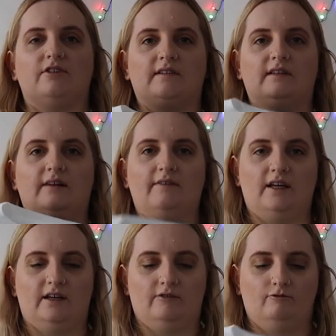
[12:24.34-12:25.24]
just love it.
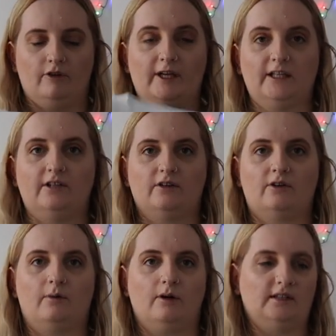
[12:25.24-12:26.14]
It's really good
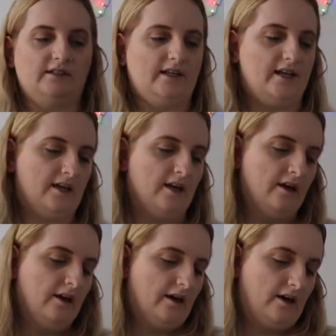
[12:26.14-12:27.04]
quality.
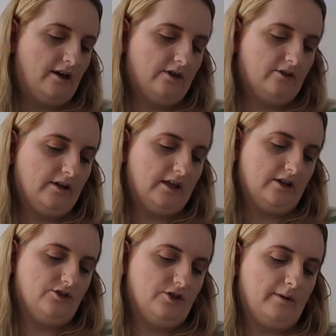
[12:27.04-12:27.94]
I got it in
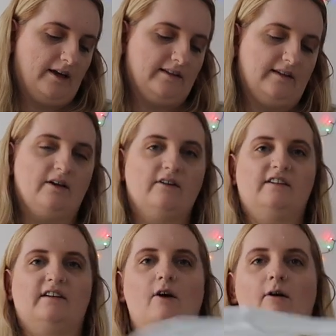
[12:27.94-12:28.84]
a 2XL
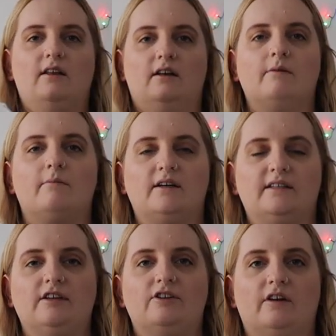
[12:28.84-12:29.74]
because I quite like my
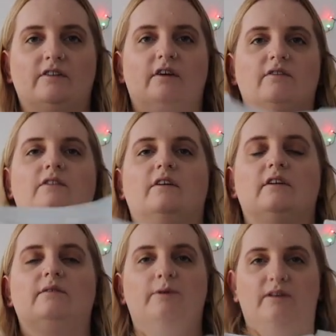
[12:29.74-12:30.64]
t-shirts
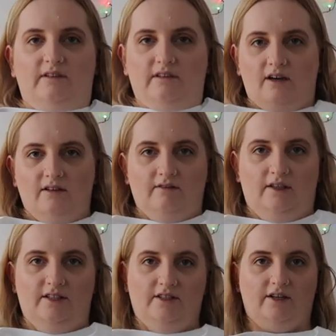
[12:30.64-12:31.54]
oversized, because I kind of
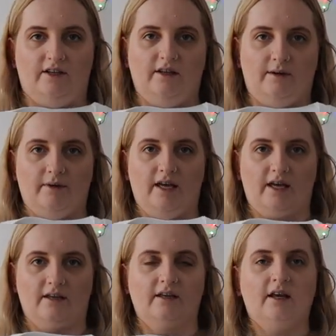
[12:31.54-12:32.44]
like tucking them
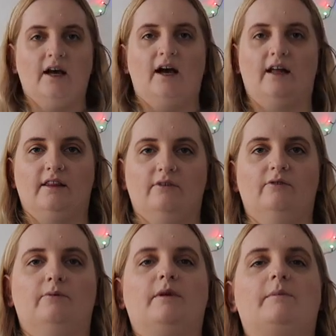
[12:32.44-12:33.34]
in, and it
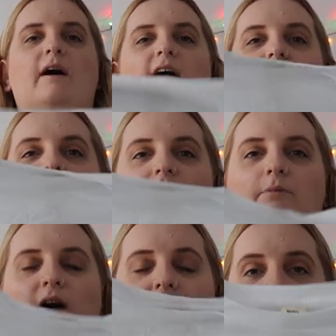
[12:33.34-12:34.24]
will be perfect to
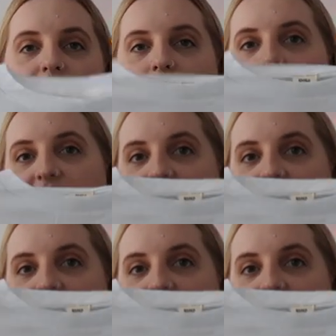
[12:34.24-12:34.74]
put under my